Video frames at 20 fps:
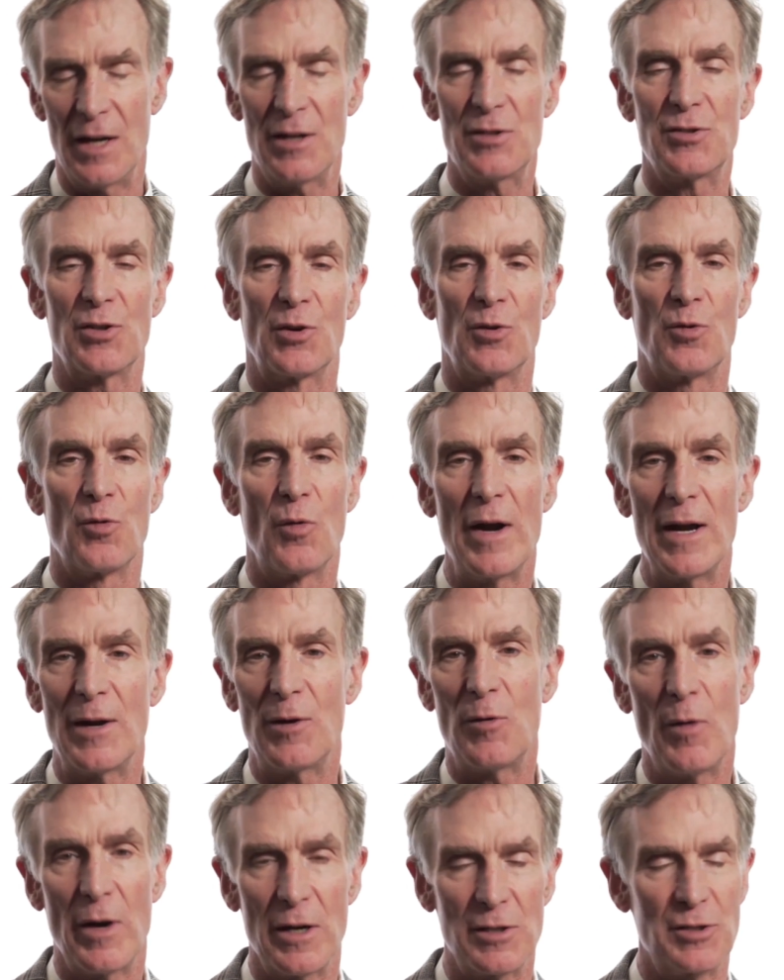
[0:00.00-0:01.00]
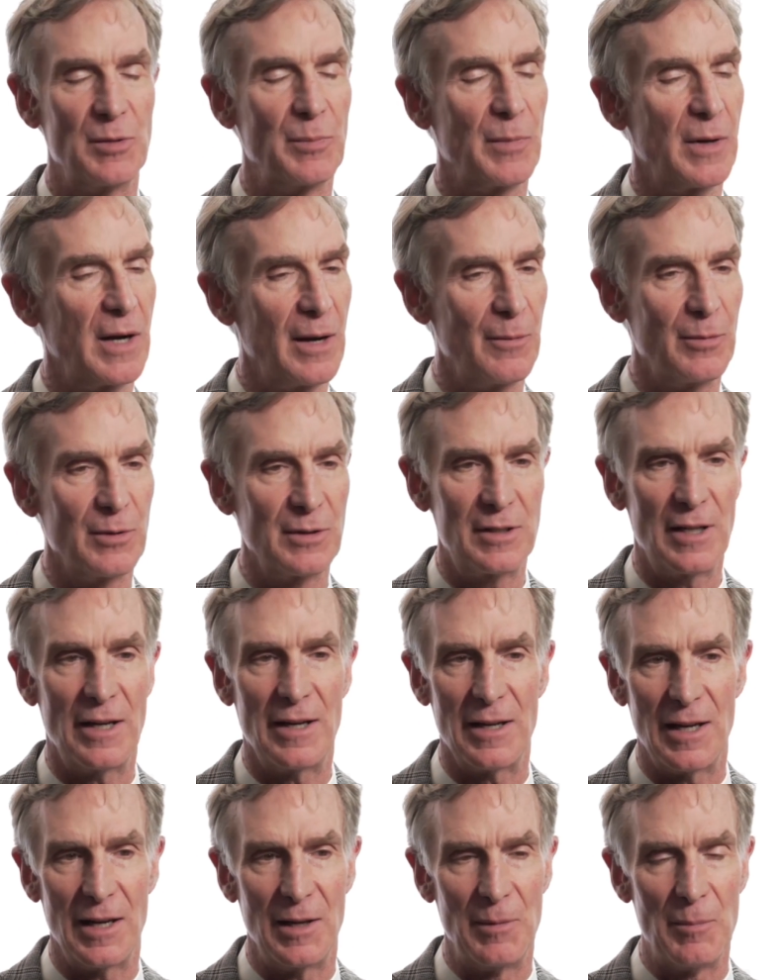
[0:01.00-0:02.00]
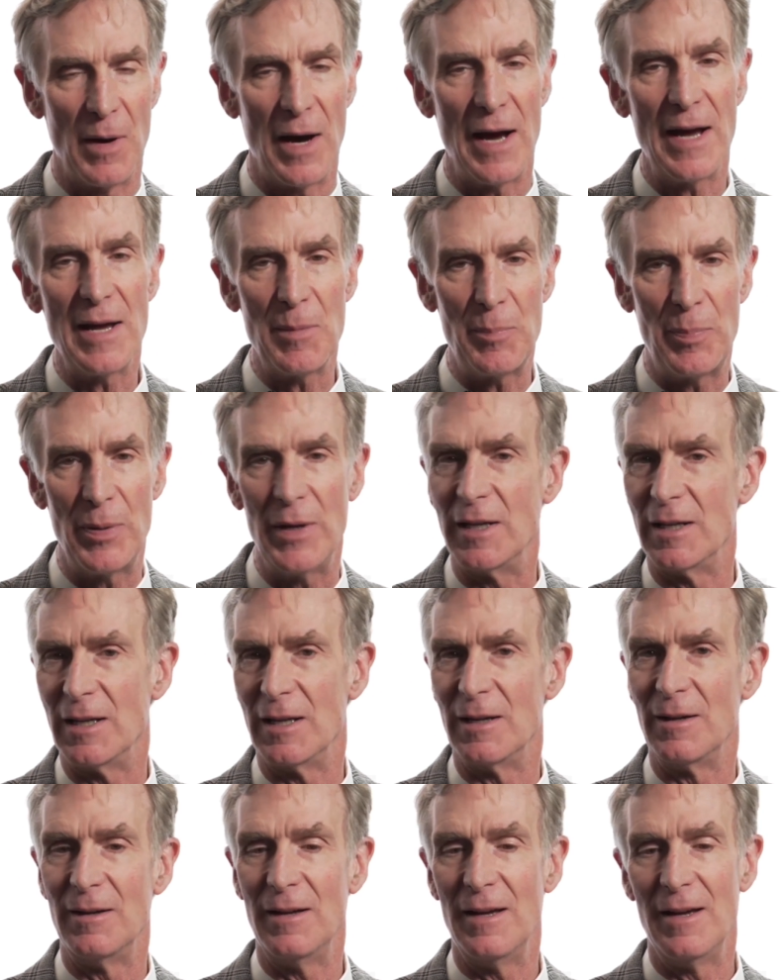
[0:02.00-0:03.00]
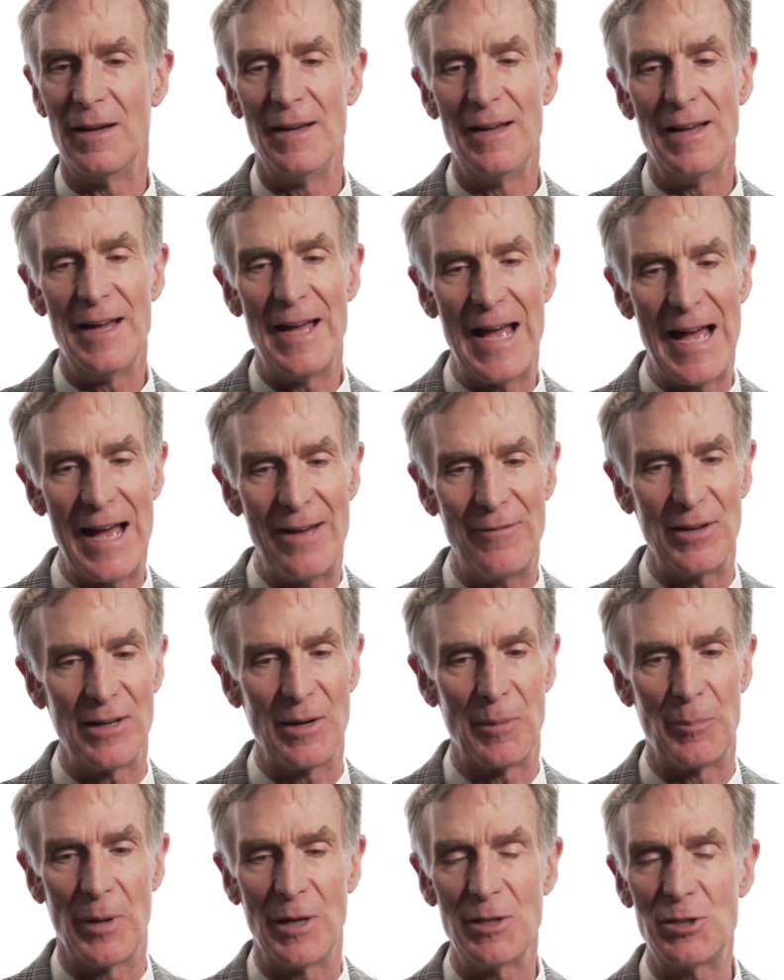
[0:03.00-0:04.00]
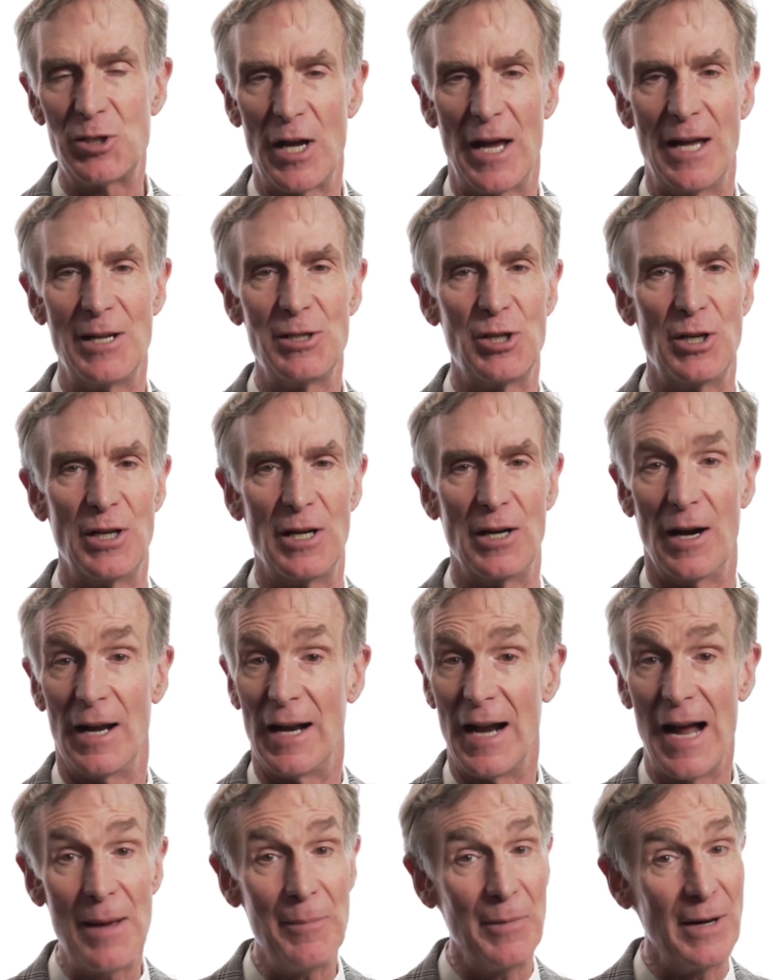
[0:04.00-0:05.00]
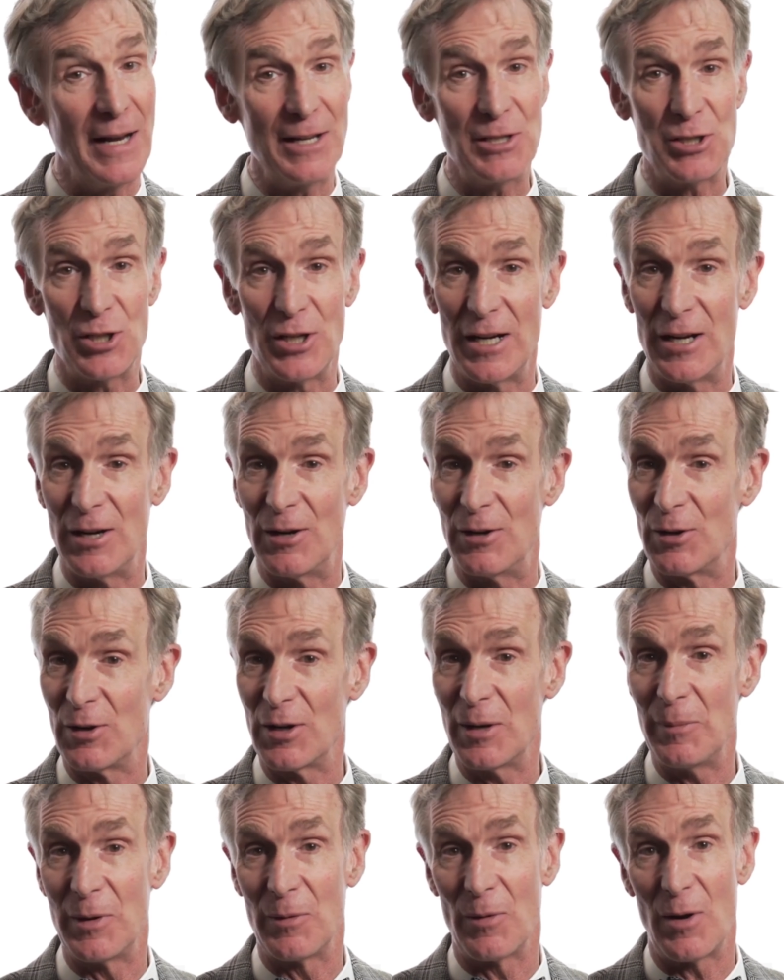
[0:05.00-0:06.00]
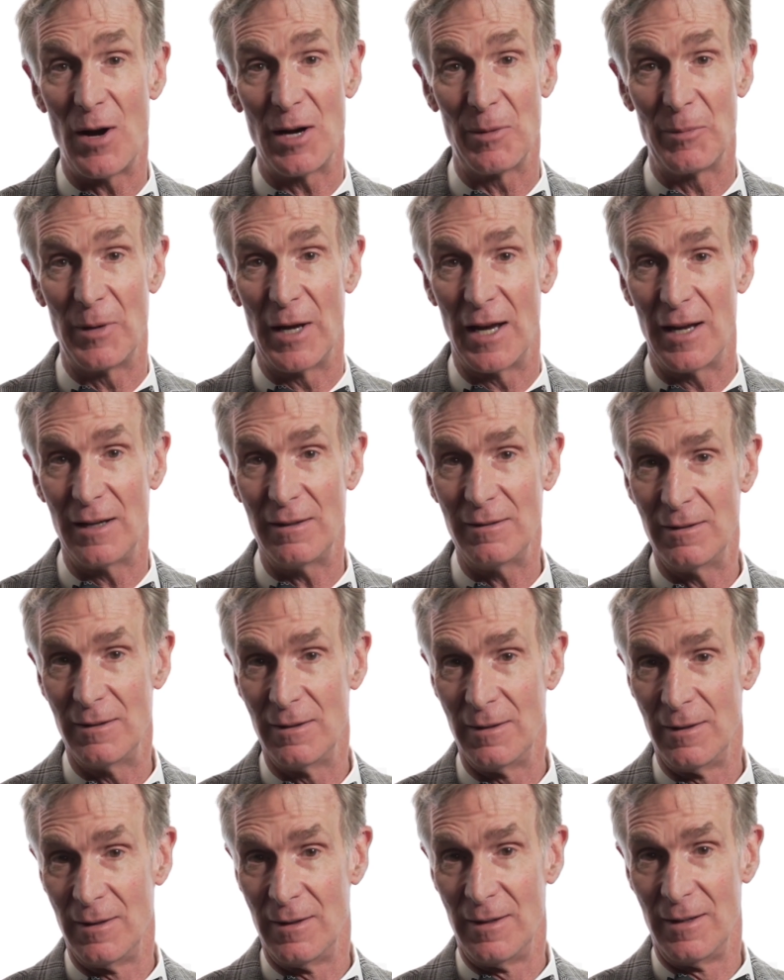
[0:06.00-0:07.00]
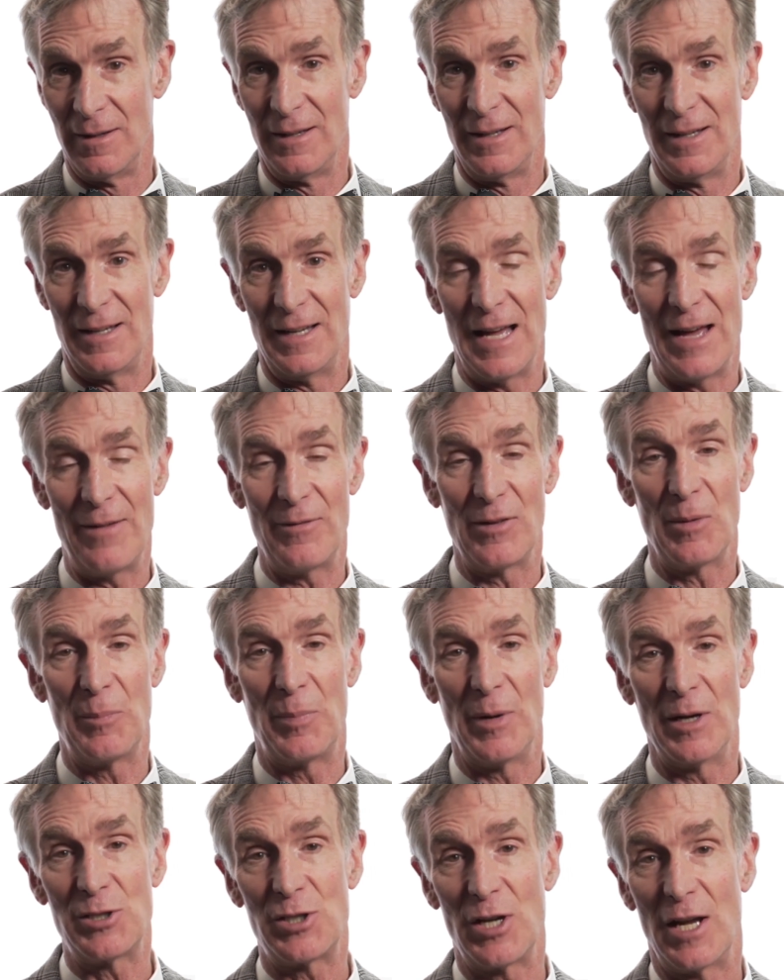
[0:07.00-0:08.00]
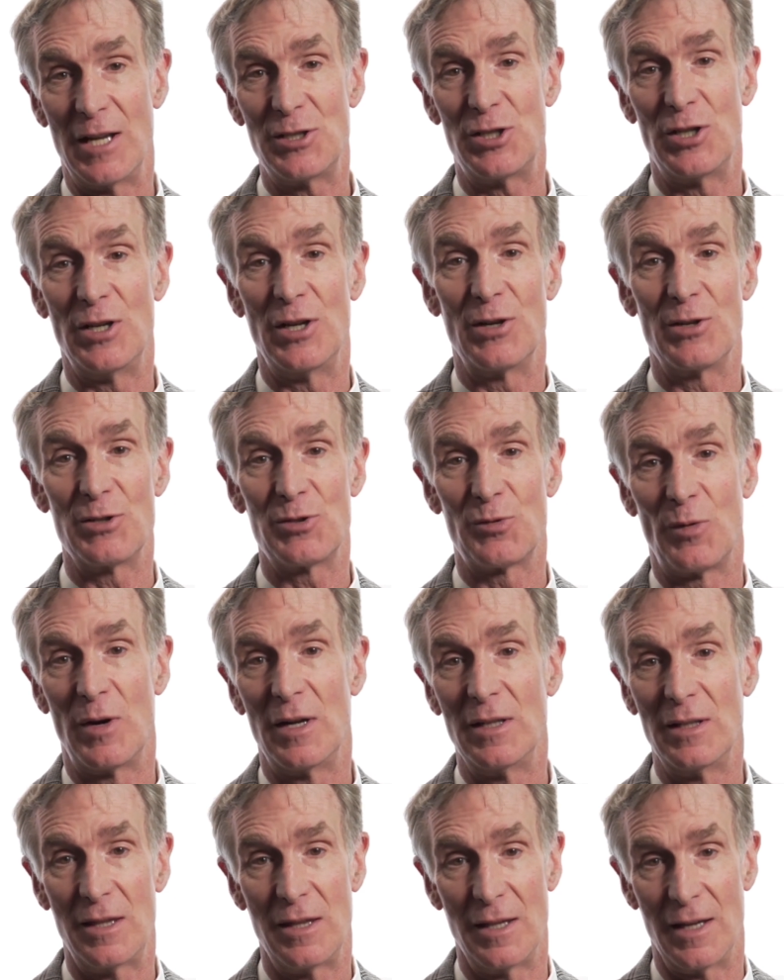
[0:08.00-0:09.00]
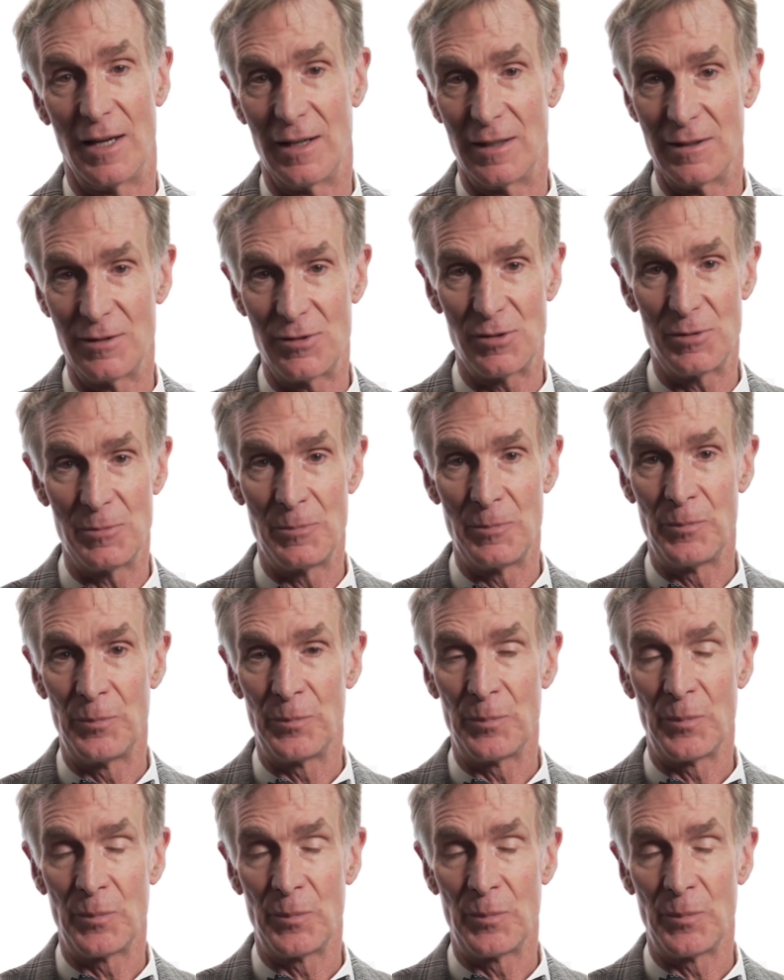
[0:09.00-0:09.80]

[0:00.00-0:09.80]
That is a great question, but I will tell you, in my opinion, having a bunch of engineers, and I'm an engineer, don't get me wrong, man having a bunch of engineers run things